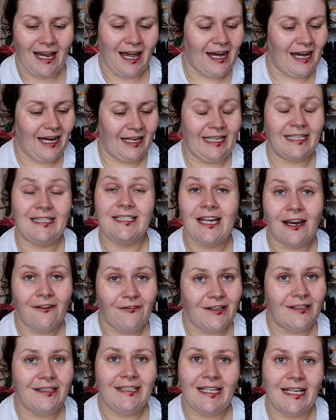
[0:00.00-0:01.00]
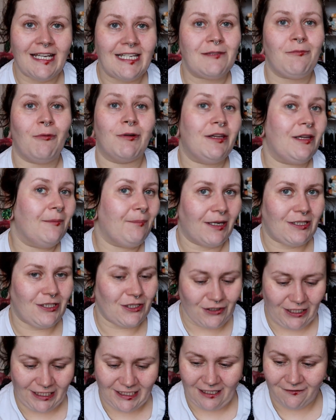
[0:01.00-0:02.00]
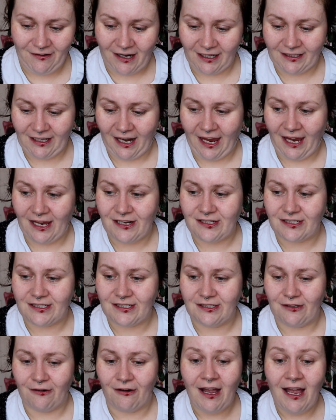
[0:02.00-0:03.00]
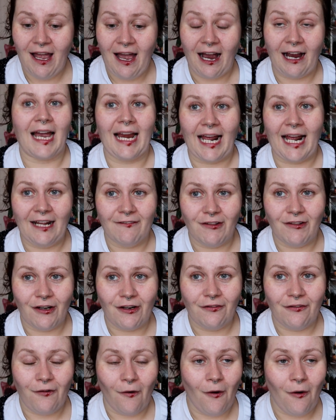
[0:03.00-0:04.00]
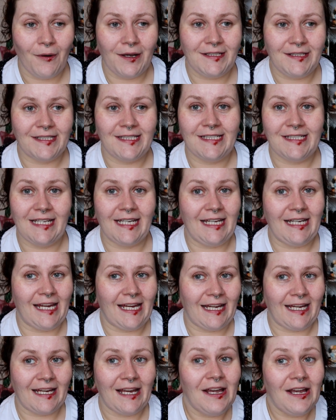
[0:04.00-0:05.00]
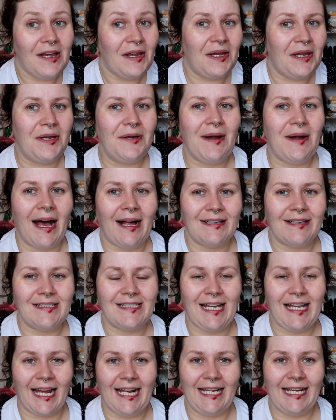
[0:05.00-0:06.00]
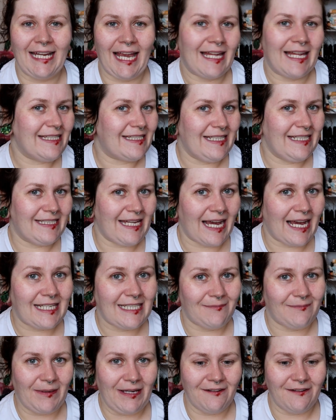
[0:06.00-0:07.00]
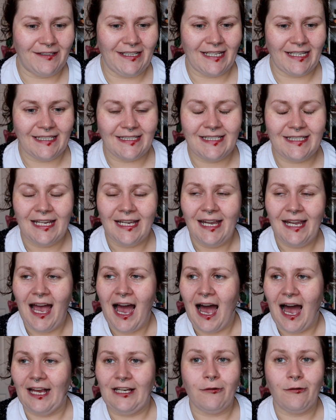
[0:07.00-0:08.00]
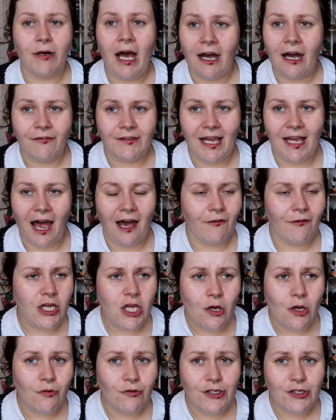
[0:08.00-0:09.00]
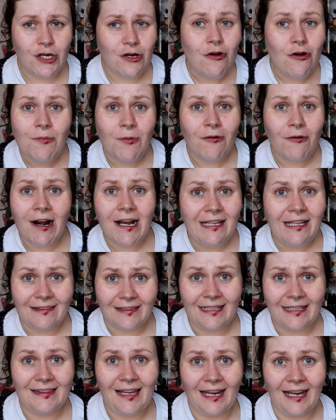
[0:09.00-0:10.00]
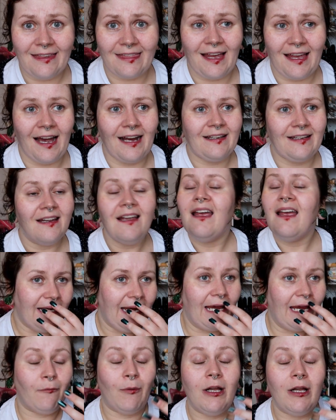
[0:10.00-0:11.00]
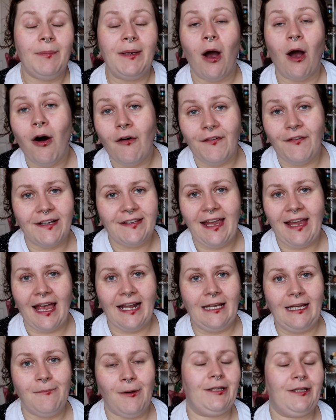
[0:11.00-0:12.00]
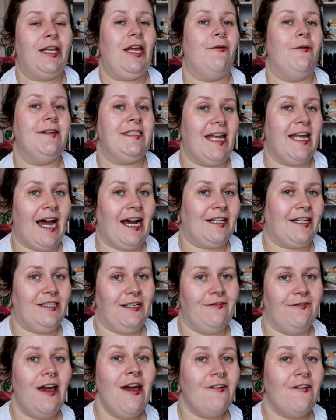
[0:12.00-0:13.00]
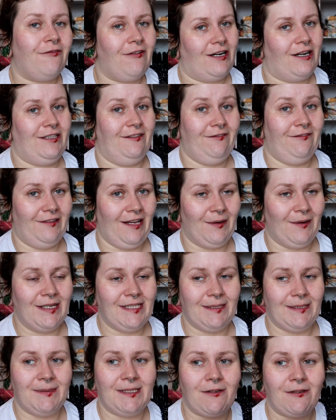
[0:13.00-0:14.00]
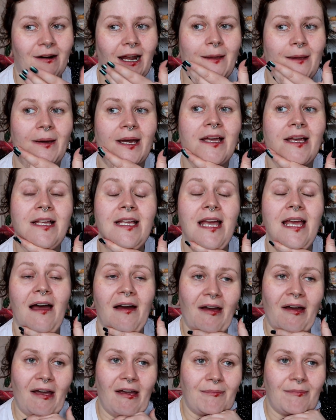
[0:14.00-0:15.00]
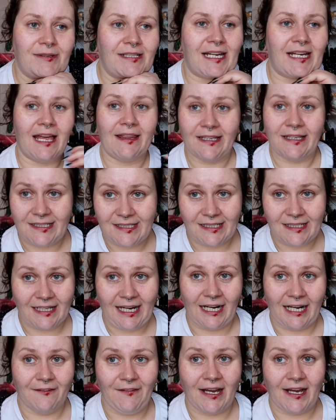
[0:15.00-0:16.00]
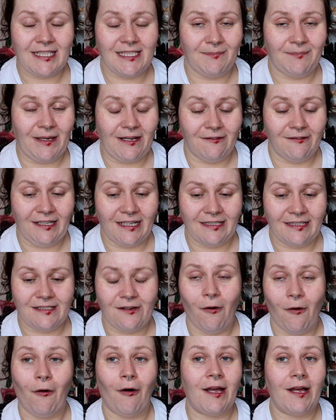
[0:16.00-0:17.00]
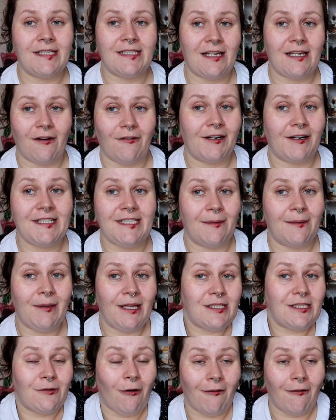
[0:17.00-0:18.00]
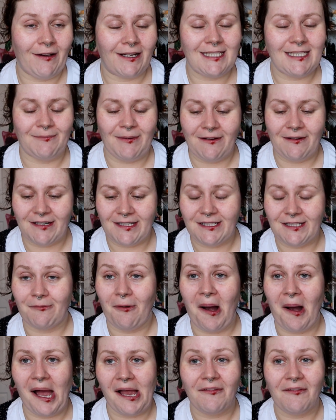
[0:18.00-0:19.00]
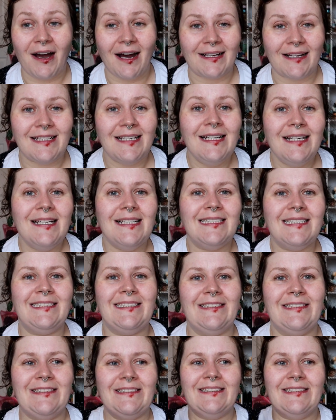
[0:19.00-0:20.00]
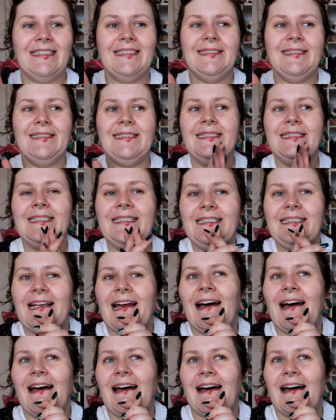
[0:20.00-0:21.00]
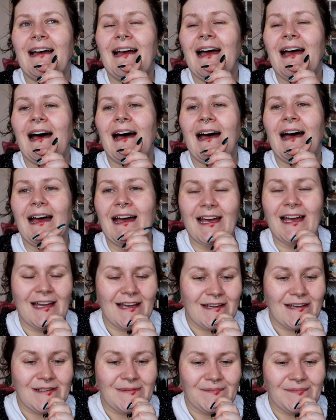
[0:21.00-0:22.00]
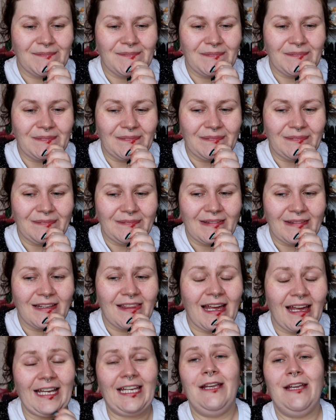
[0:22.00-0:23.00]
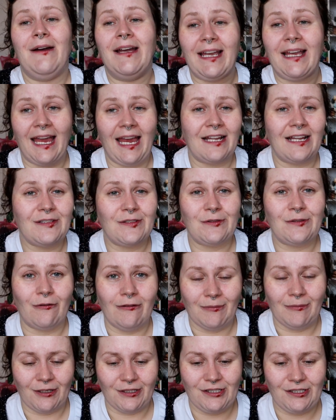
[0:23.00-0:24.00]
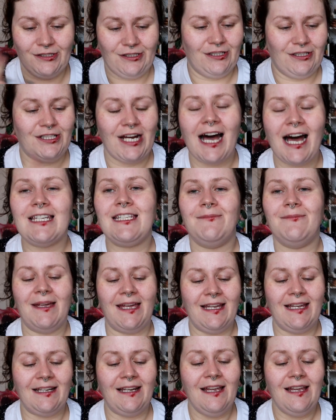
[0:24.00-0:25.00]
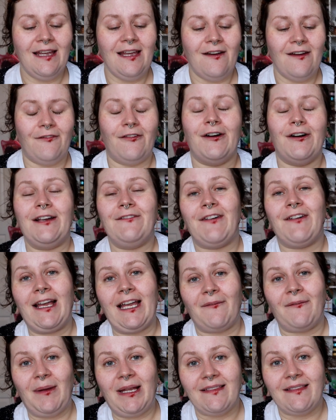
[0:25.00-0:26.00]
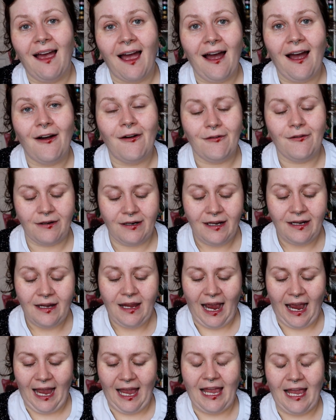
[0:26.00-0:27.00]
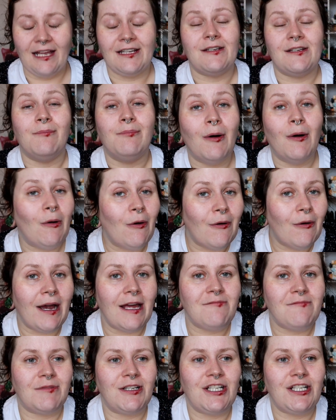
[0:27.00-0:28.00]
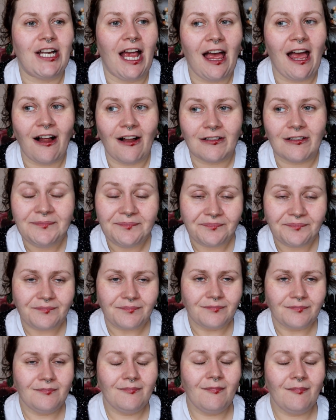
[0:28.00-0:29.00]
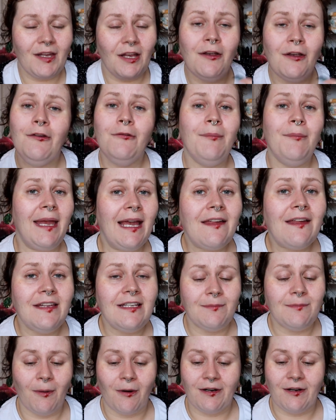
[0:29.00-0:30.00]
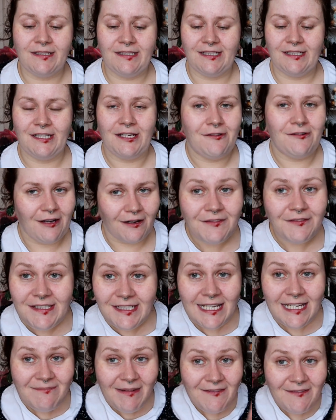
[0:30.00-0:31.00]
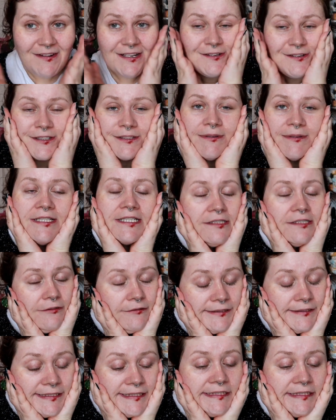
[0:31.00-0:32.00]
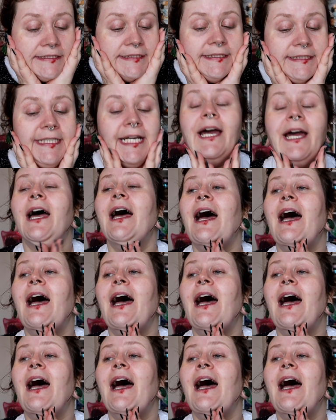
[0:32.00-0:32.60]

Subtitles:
And it definitely is one of the best treats I've had in ages. So I kind of look forward to seeing who else kind of gets this experience. You don't have to have a YouTube or anything like that. It will be offered to anybody who is an active Fresh and Flower subscriber to get this kind of experience, or a similar sort of experience to what I've had. So yeah, thank you again so much to Jasmine for inviting me down, to Mo and Michelle, who make these boxes, who have seen my videos, which is crazy,